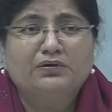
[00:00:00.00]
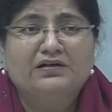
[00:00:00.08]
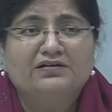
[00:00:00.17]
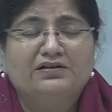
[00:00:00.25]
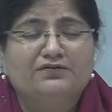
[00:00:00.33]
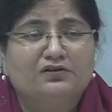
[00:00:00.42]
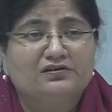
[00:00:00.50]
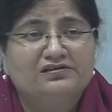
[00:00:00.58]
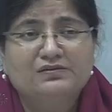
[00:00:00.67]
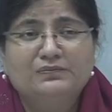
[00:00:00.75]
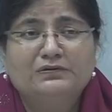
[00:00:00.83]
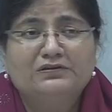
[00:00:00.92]
country for the
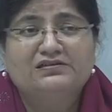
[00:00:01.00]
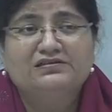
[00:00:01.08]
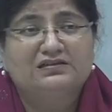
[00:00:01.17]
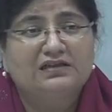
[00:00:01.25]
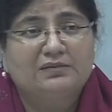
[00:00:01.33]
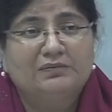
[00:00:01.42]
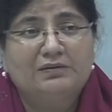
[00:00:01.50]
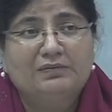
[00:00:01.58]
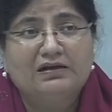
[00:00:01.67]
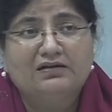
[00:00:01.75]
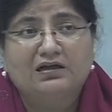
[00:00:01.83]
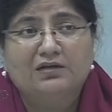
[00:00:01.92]
simple reason that
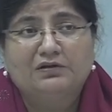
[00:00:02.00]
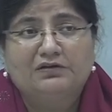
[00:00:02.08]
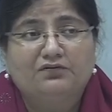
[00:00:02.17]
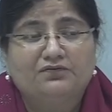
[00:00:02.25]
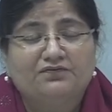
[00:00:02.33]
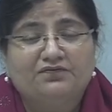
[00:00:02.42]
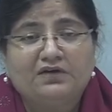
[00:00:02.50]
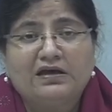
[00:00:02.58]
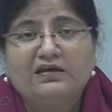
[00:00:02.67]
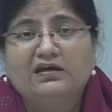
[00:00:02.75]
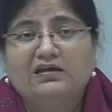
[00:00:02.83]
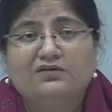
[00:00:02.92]
people are coming from
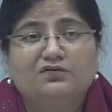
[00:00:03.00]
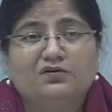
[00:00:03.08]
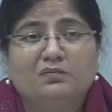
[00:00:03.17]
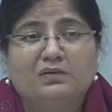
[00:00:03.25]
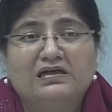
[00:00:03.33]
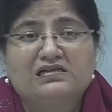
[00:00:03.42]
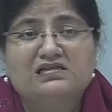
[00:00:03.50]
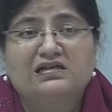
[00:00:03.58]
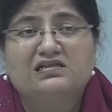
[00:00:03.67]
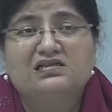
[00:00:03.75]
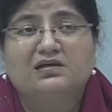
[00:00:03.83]
very different mindsets,